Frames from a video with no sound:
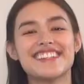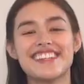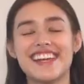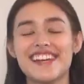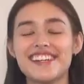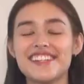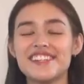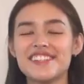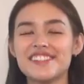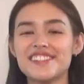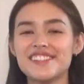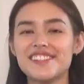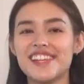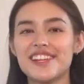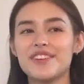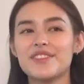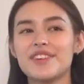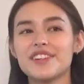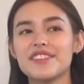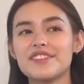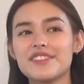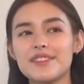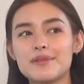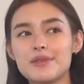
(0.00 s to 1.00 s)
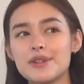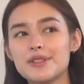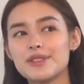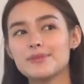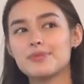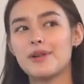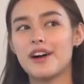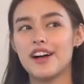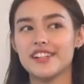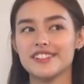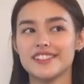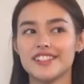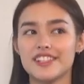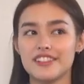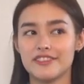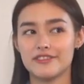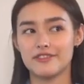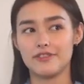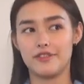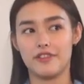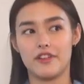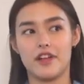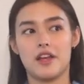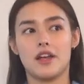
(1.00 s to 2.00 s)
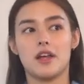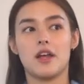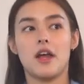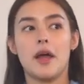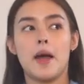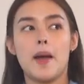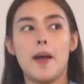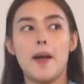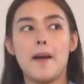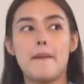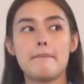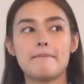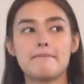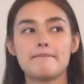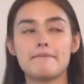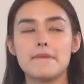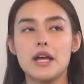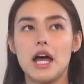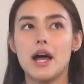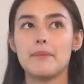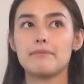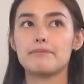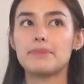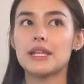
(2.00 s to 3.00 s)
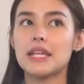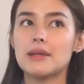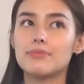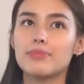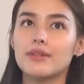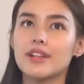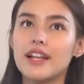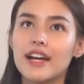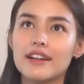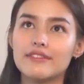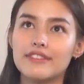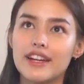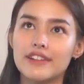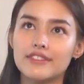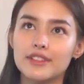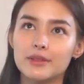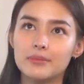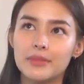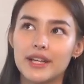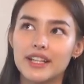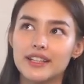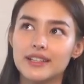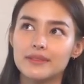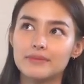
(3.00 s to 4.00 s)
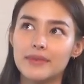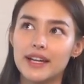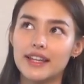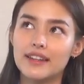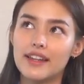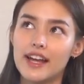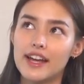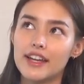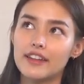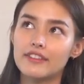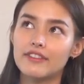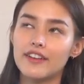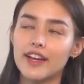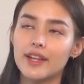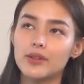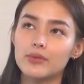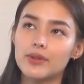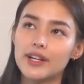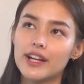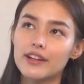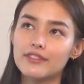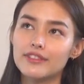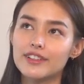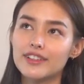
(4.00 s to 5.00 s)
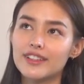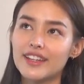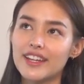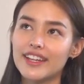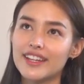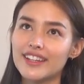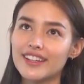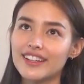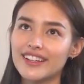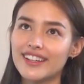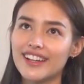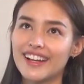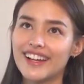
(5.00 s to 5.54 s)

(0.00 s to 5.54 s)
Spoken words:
Ken is like one of the most positive people I've ever met in my life, and whenever, like,